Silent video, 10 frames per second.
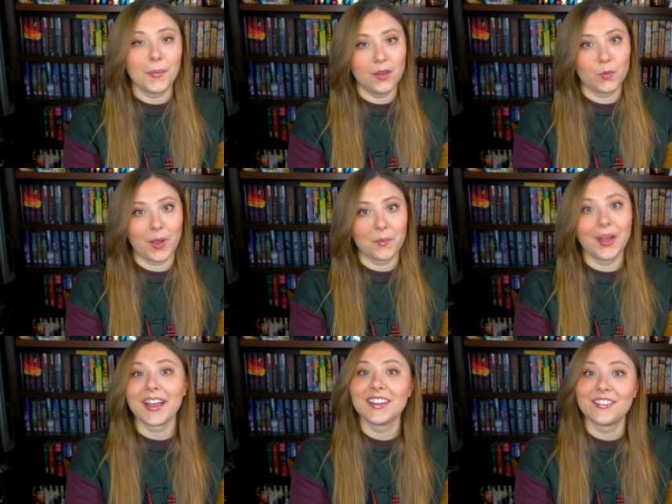Meanwhile,
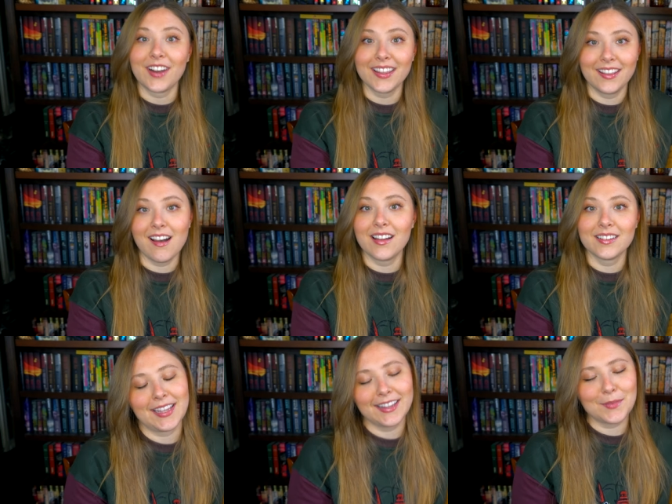back in
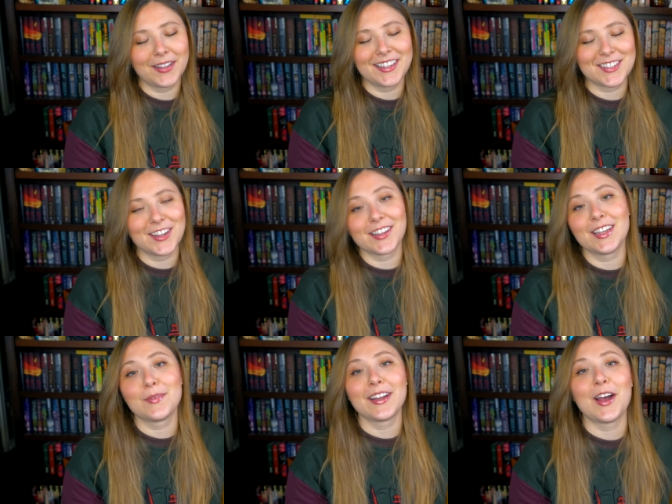Eregion, Kelly Belly is talking
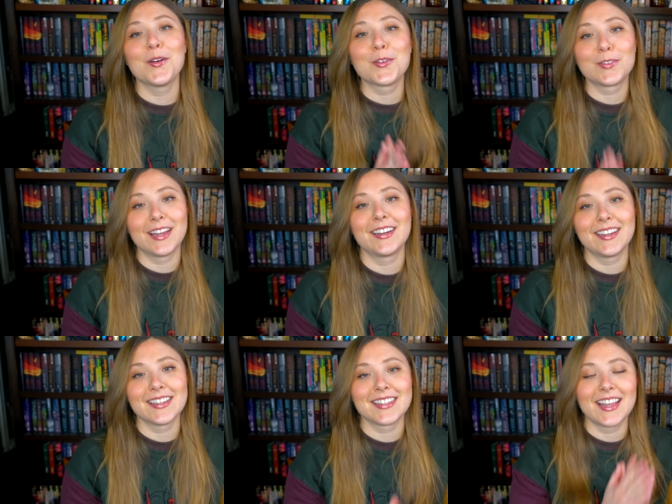about how great it
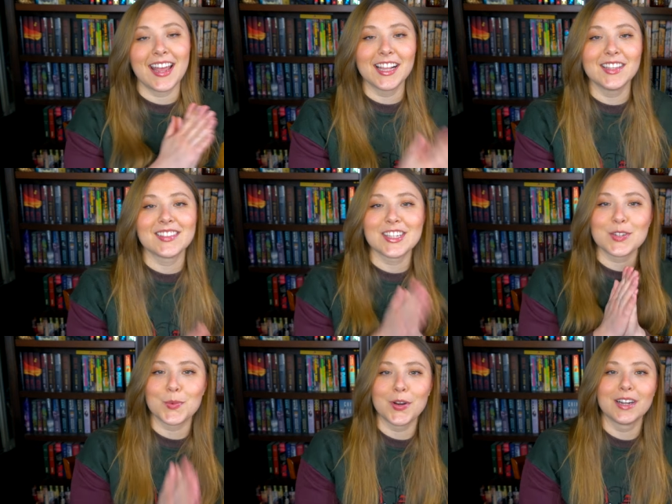is that elves and
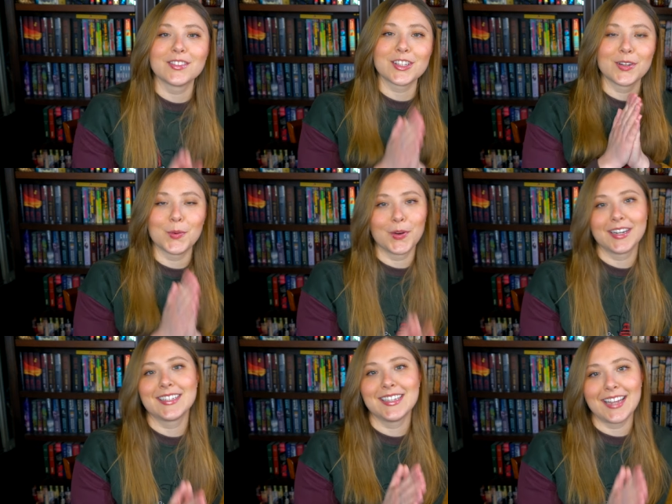dwarves could
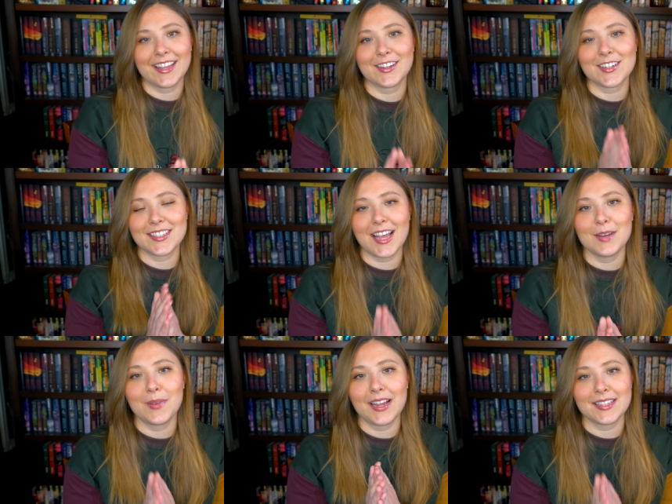work together
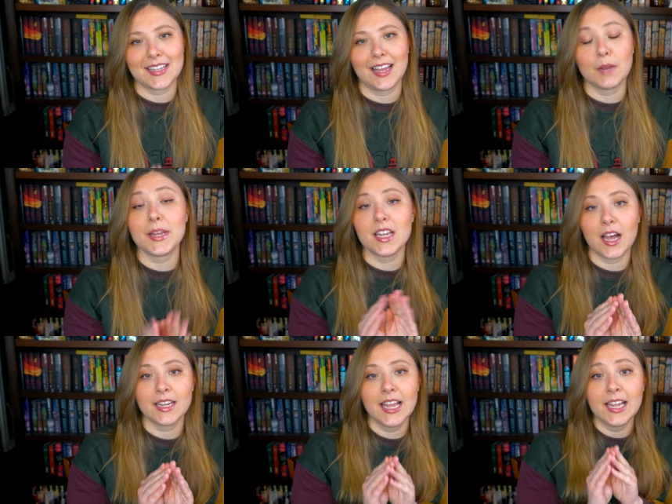side by side. I mean,
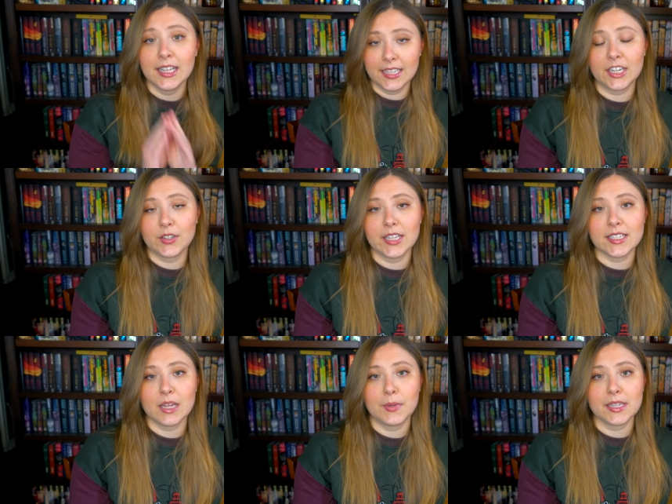not literally
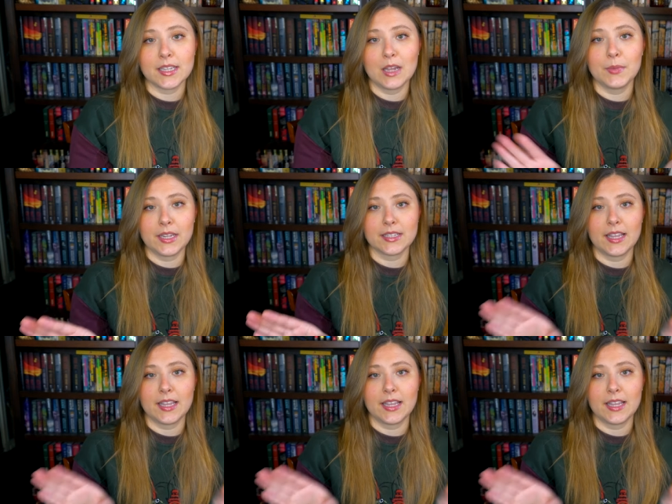side by side because